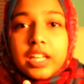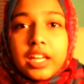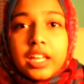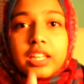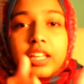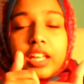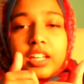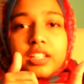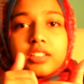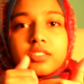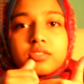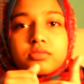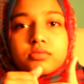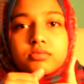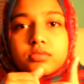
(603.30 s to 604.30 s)
it. Like
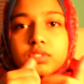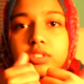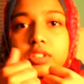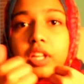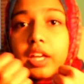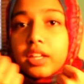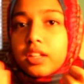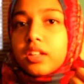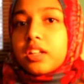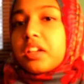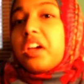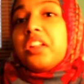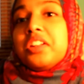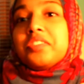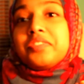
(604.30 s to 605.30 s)
it
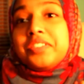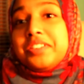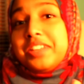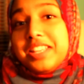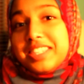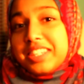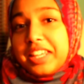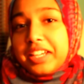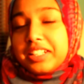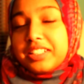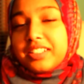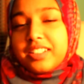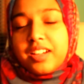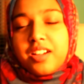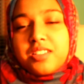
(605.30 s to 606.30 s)
again if you disliked
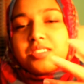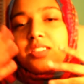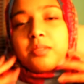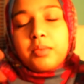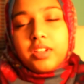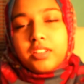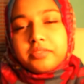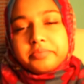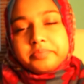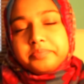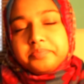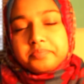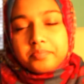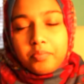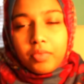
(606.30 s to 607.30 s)
it, because I mean,
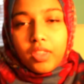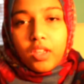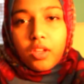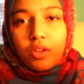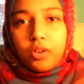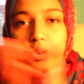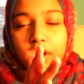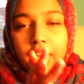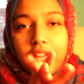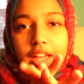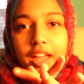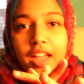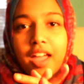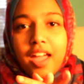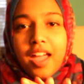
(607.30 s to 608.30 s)

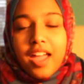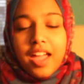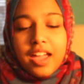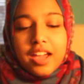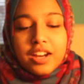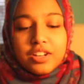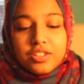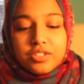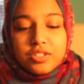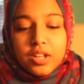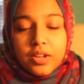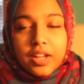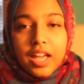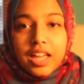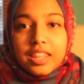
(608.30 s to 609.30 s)
okay. And
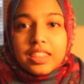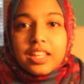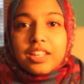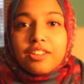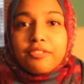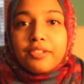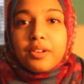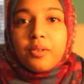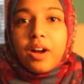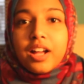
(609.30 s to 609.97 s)
so yeah, thank you for